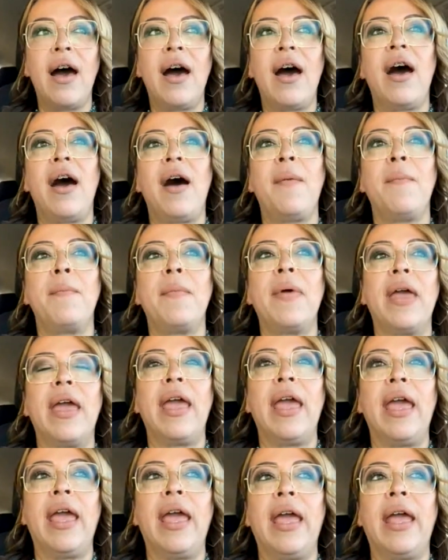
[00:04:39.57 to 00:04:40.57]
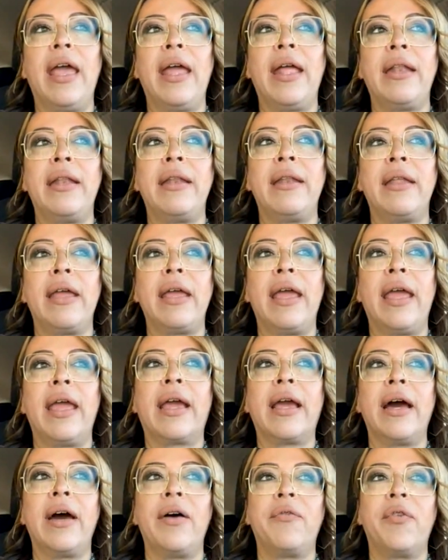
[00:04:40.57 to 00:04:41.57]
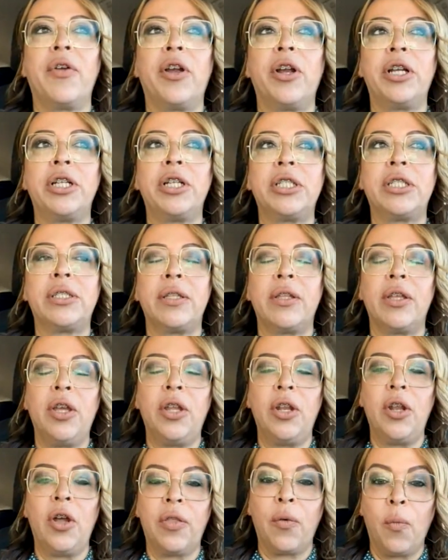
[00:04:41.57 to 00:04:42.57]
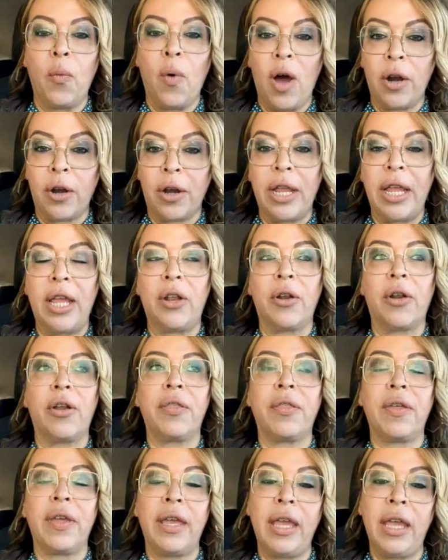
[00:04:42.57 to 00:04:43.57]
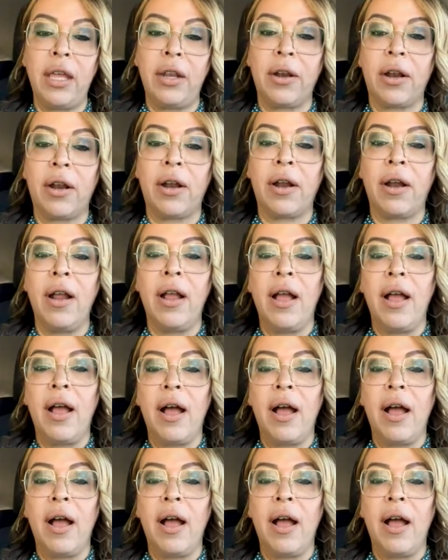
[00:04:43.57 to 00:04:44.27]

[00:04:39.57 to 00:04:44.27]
and it covers, you know, the water heater, the heater.